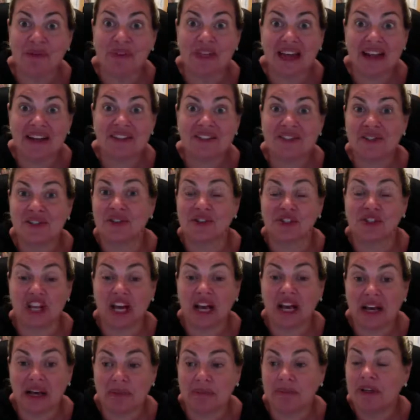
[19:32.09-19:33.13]
That is our
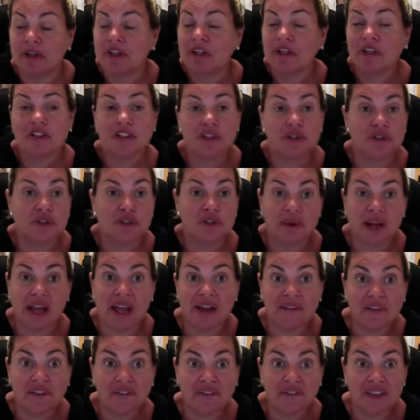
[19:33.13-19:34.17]
job. So don't
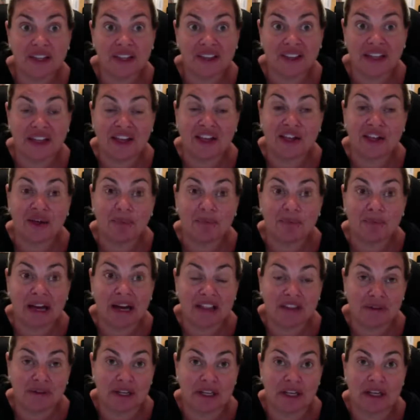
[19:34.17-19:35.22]
ever feel like you're
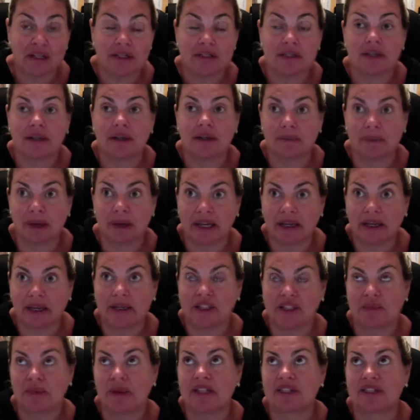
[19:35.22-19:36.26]
bothering us. Oh my gosh,
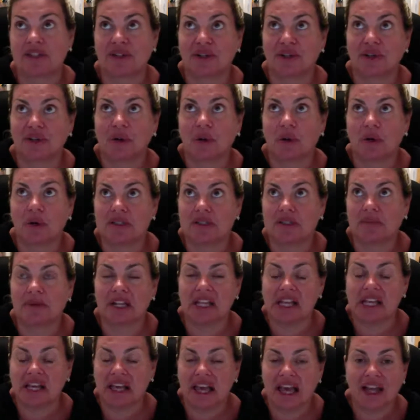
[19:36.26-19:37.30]
I'm asking her to call
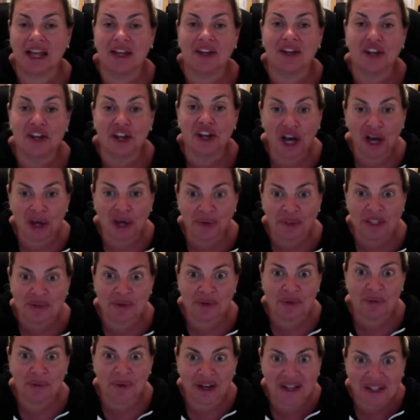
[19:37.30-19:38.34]
somebody again. No, that's
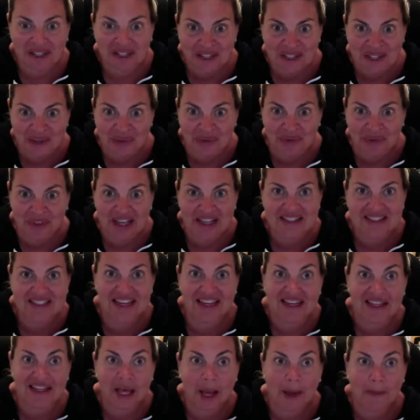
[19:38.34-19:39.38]
what we want to do. That's
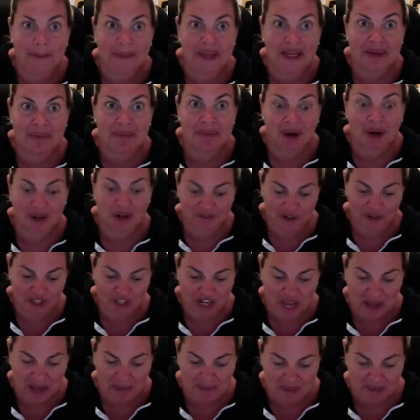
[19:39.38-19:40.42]
like a big part of our
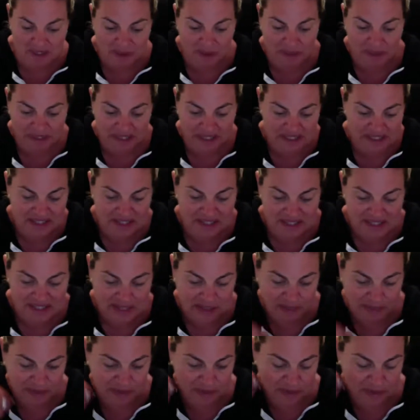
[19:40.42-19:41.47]
job. So please let us
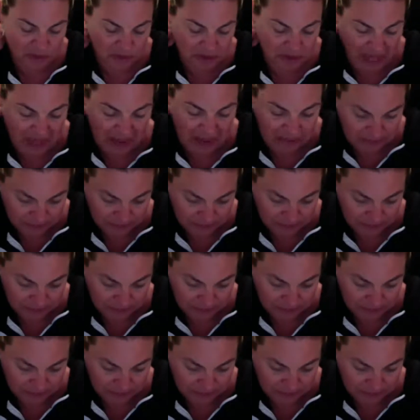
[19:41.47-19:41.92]
help you do that.